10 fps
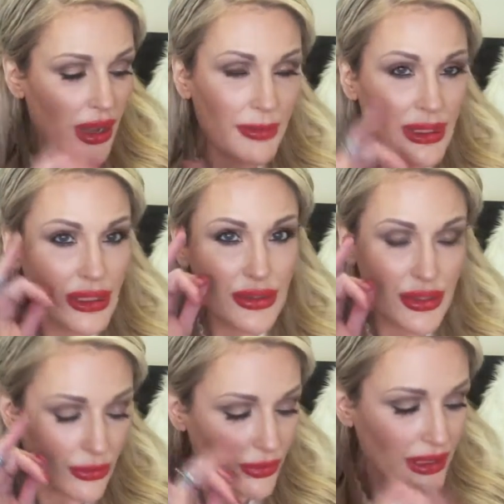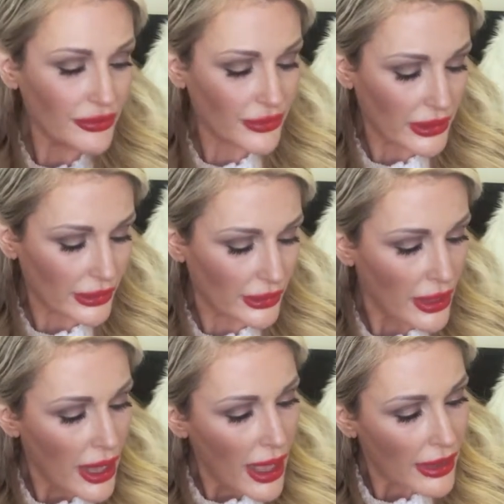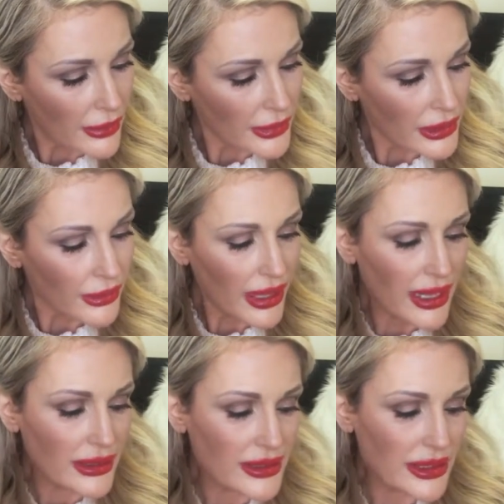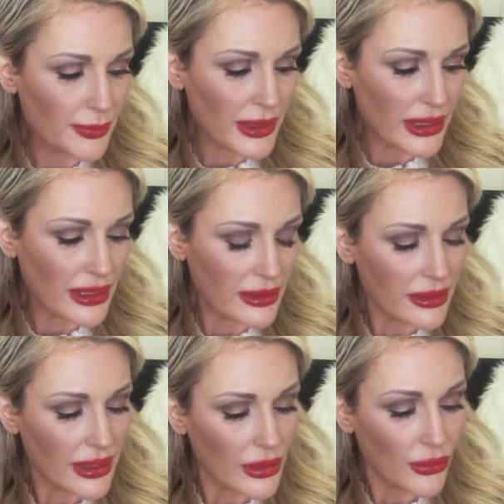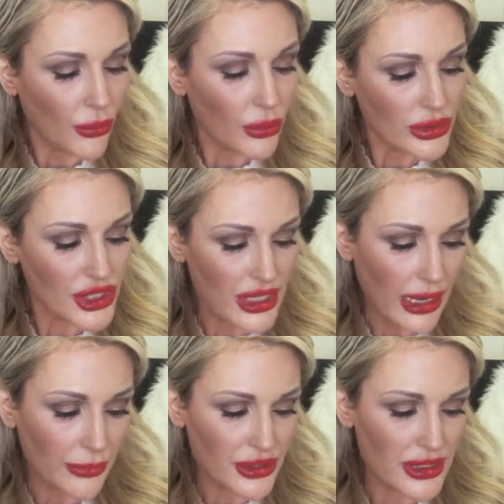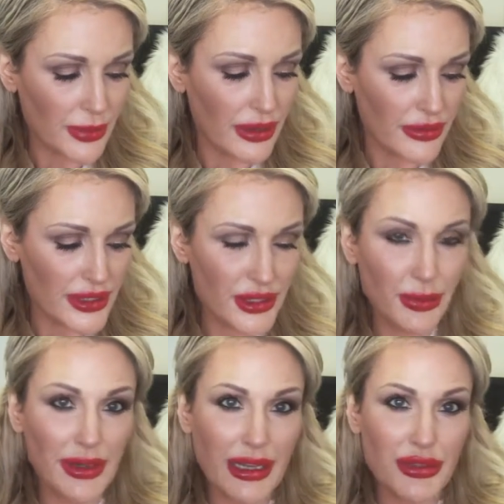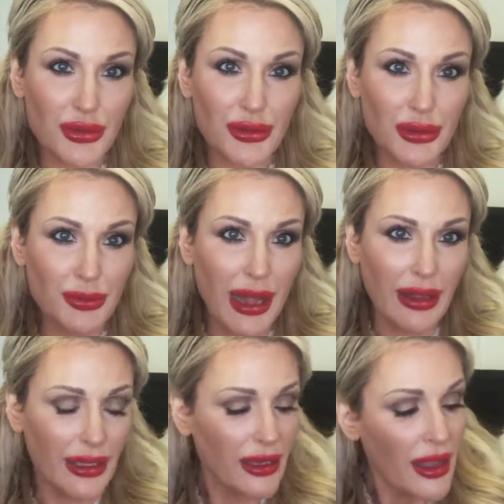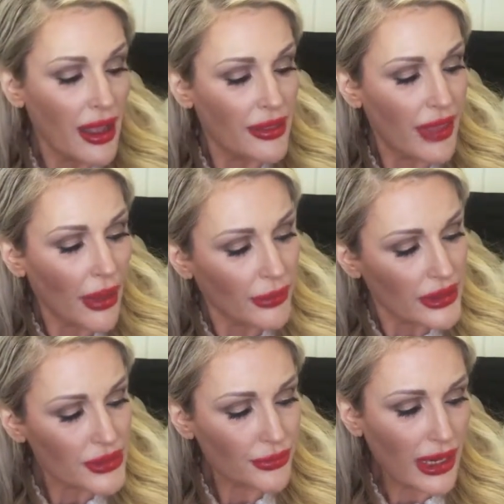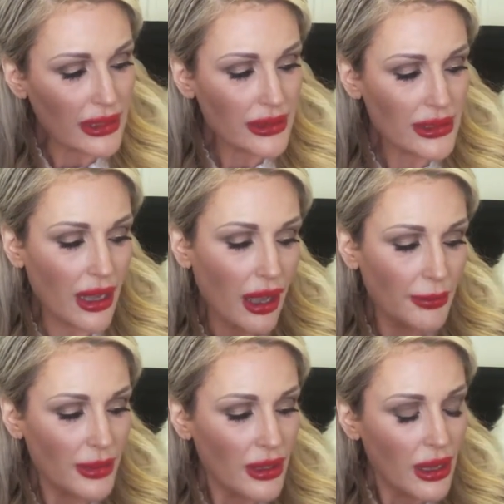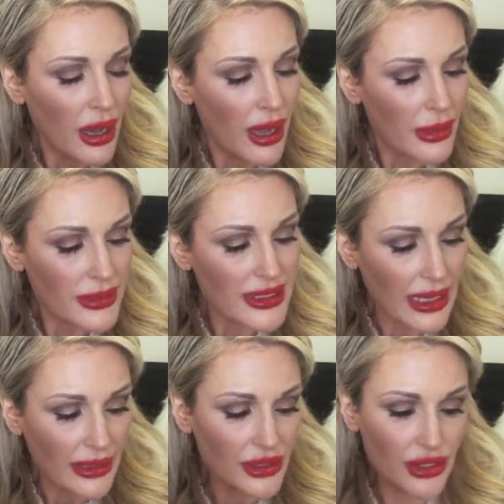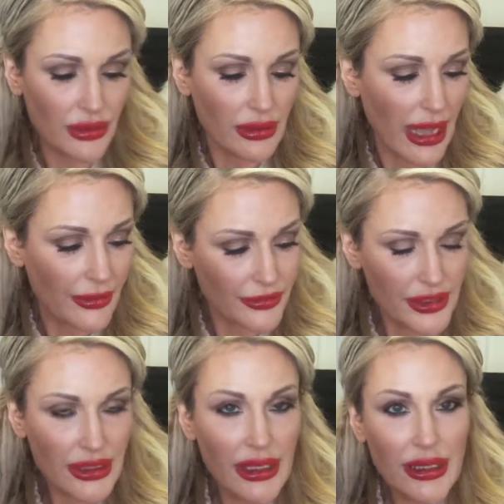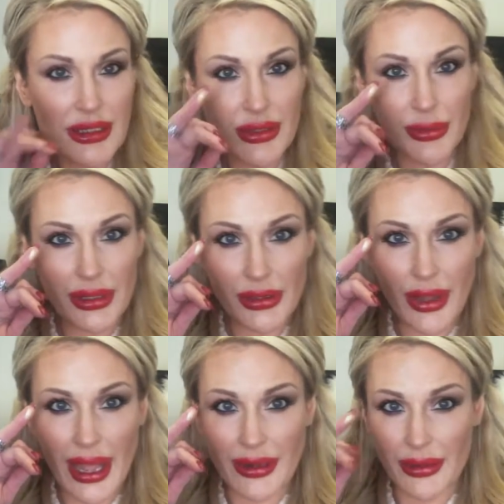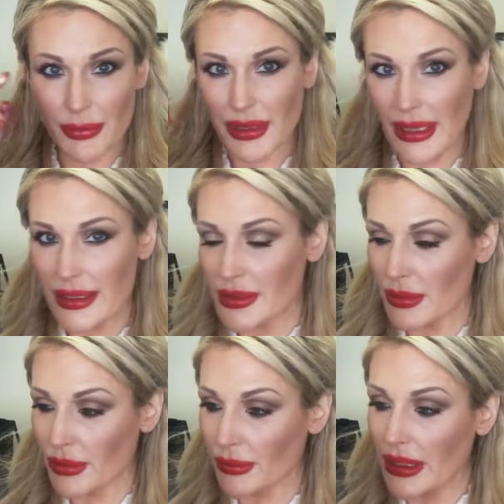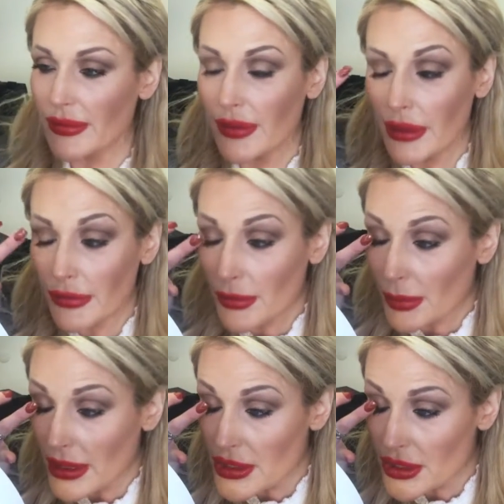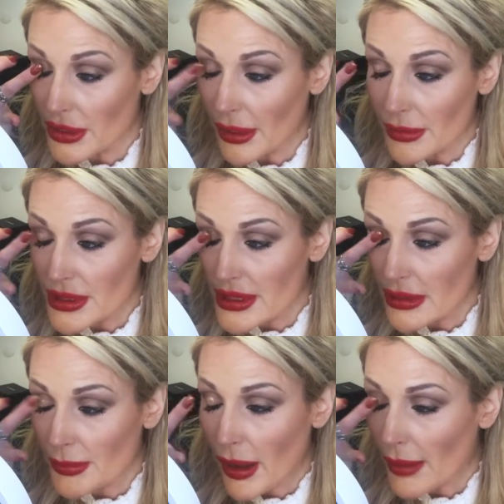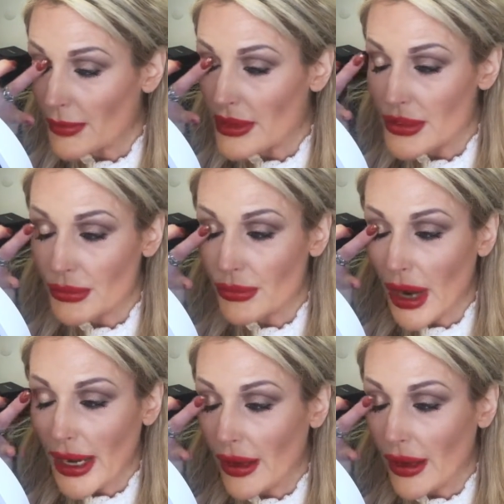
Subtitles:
So I'm going to use a ring finger, and I'm going to go ahead and dip it in the gold shade, which is part of the Supernatural Nude palette. And that one is right at the top, second to the left. So we're going to go ahead and apply this with a ring finger for pressure, and we're just going to pop this